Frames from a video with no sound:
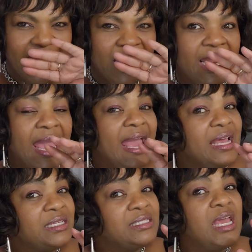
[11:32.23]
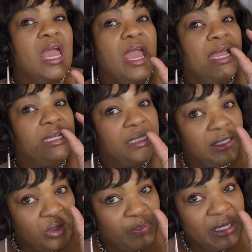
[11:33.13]
It has a
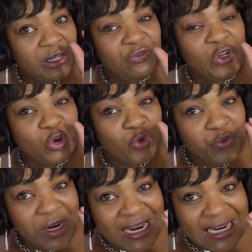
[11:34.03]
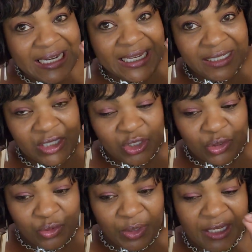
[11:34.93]
little bit of a greenness
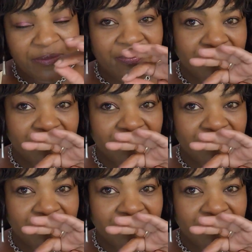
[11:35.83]
to it.